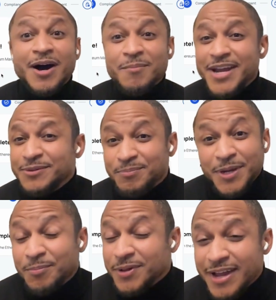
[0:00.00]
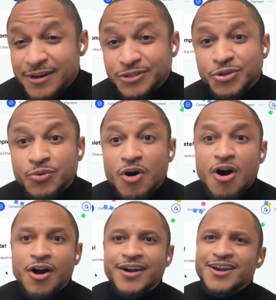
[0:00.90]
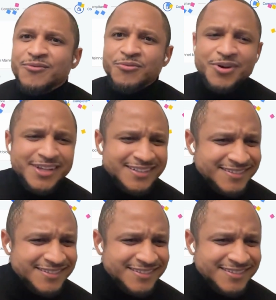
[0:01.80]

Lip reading: big players who are really